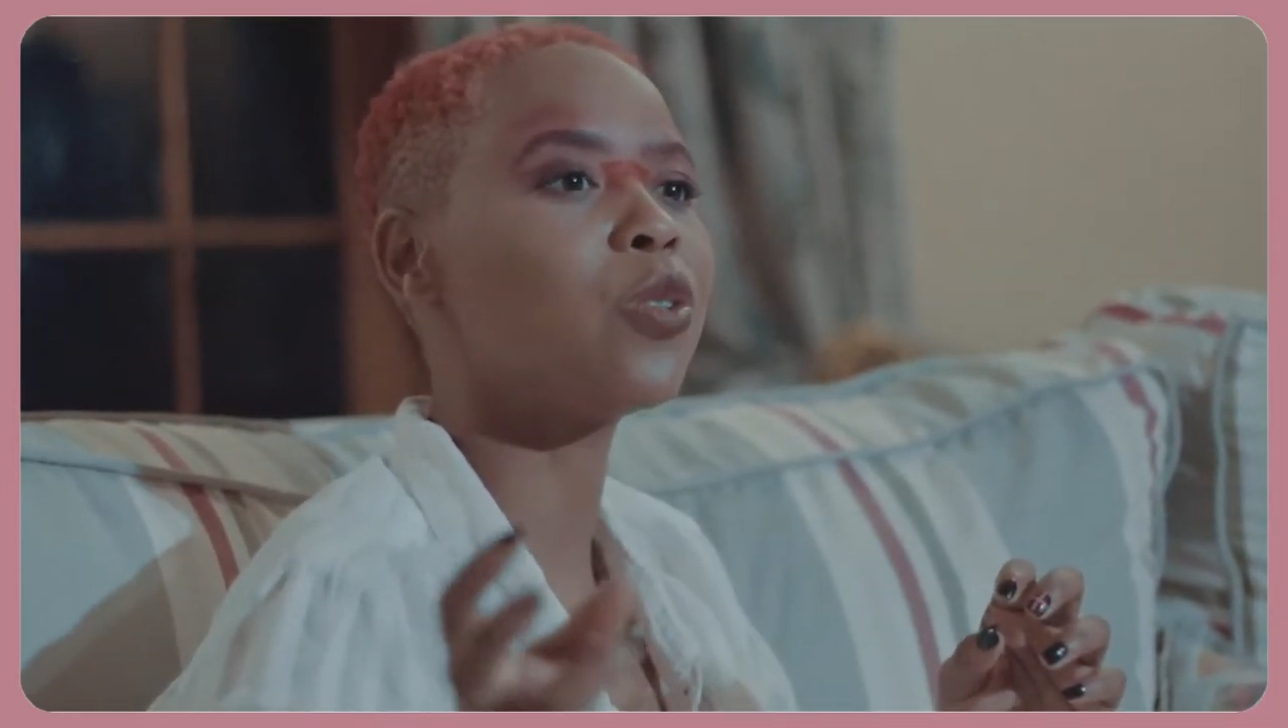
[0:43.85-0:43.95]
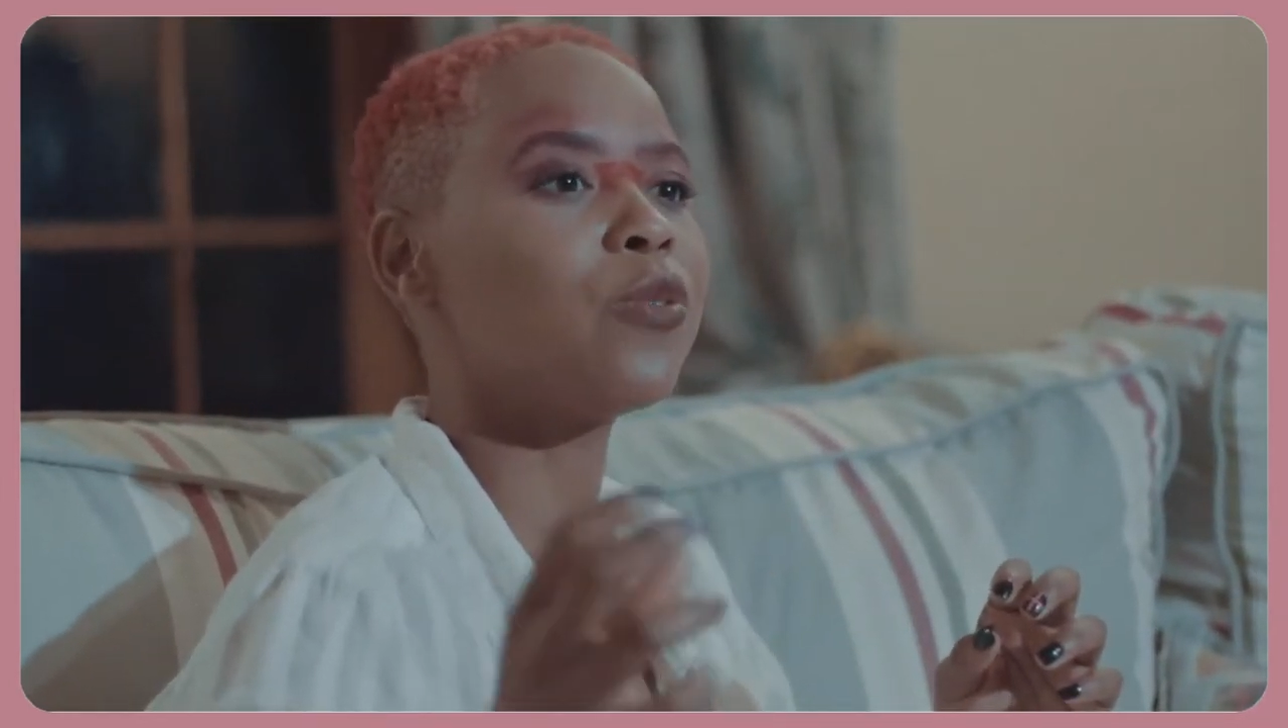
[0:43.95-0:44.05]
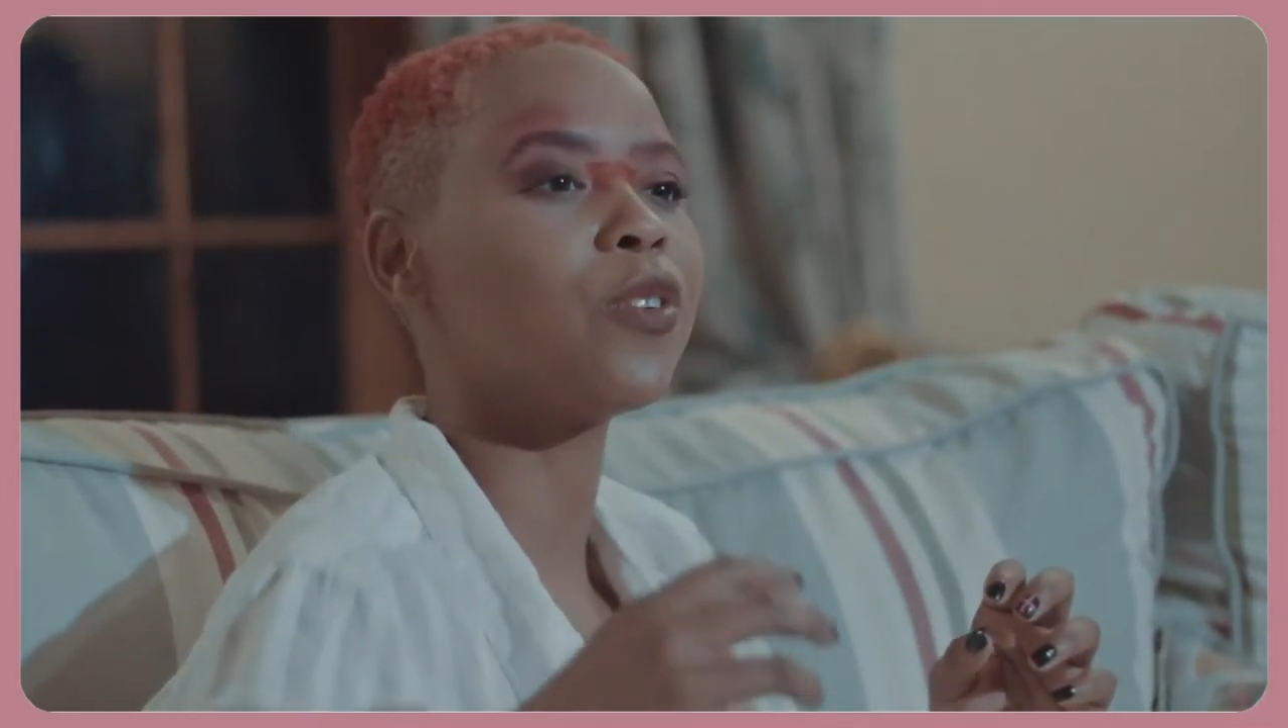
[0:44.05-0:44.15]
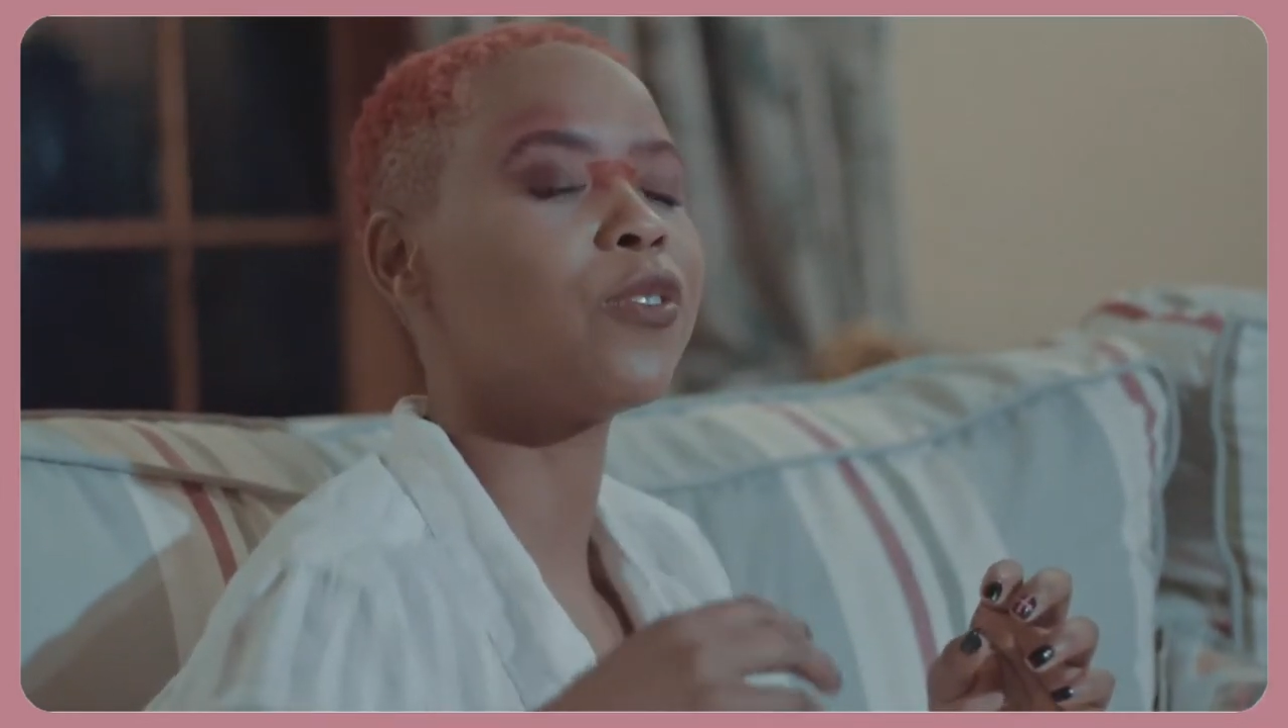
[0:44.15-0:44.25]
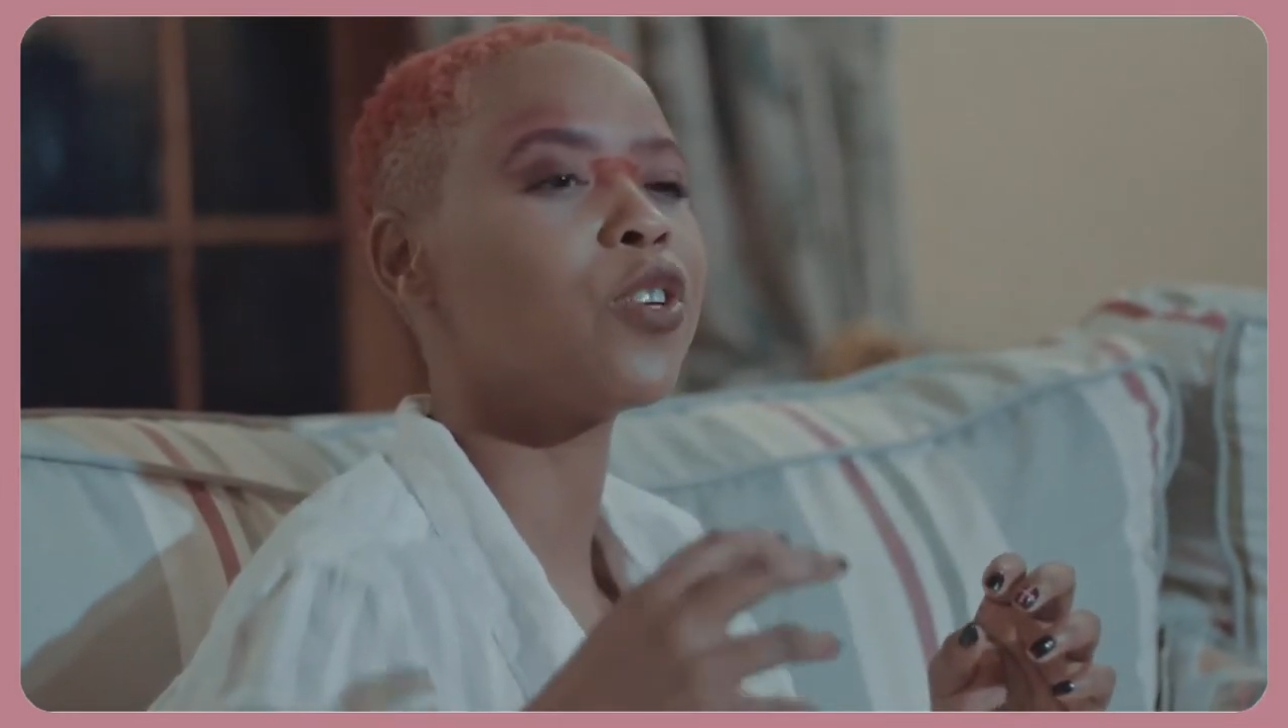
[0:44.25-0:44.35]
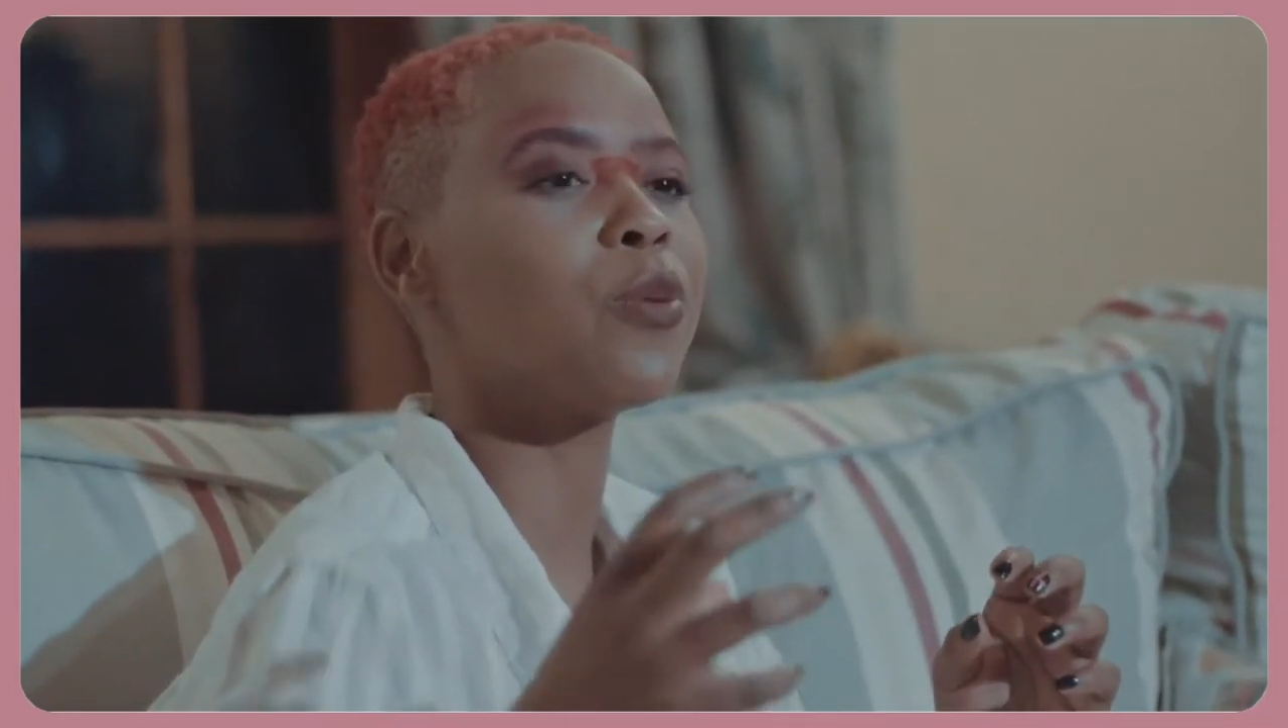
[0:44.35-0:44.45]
to fulfill